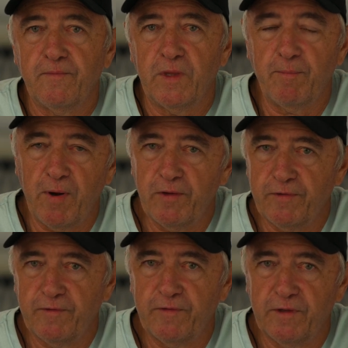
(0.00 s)
Now
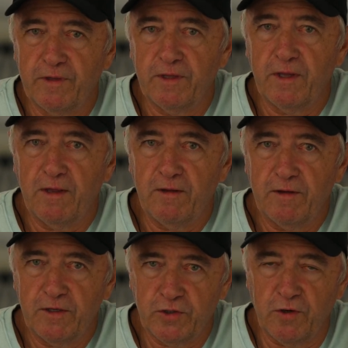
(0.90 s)
both
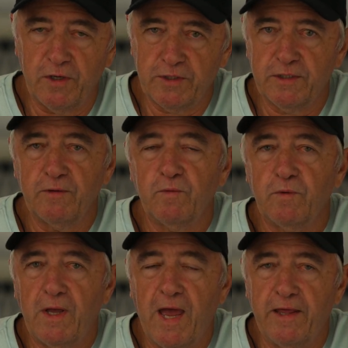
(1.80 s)
shots
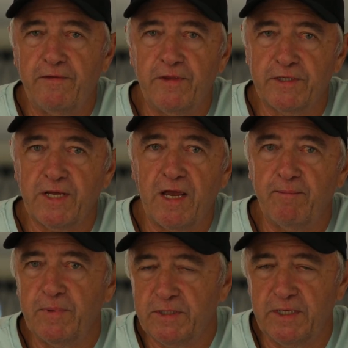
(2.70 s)
had the
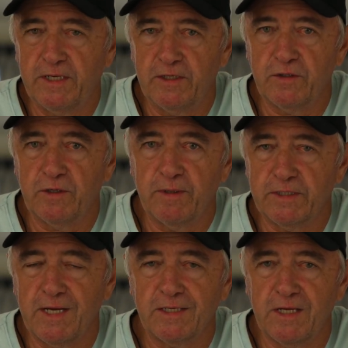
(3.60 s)
same settings on, the
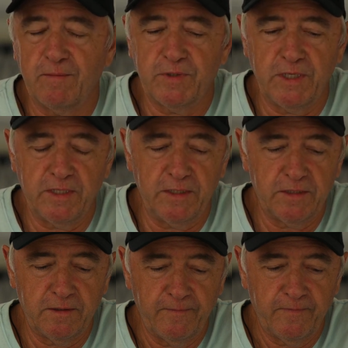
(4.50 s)
exact same
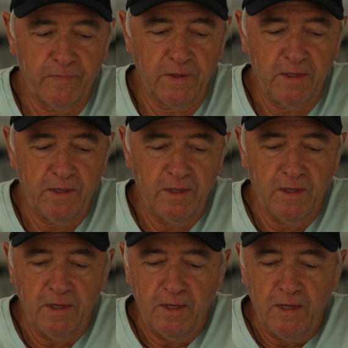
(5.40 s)
settings.
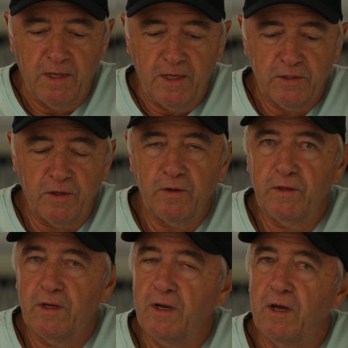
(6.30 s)
So
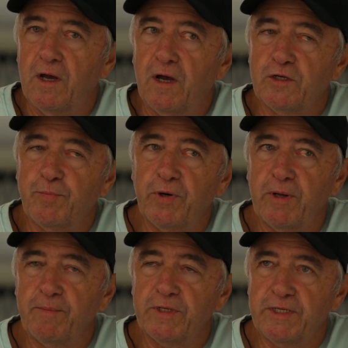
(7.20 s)
I should put
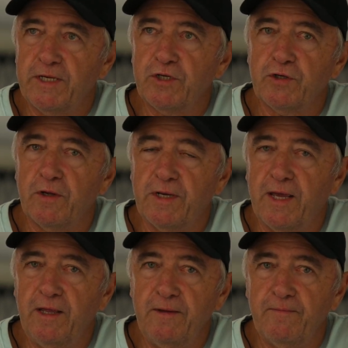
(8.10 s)
up the second shot
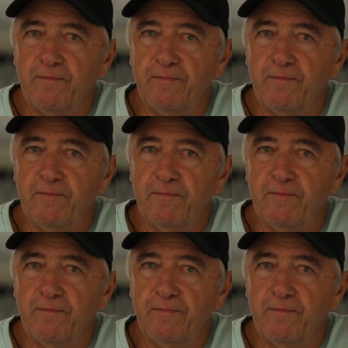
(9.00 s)
now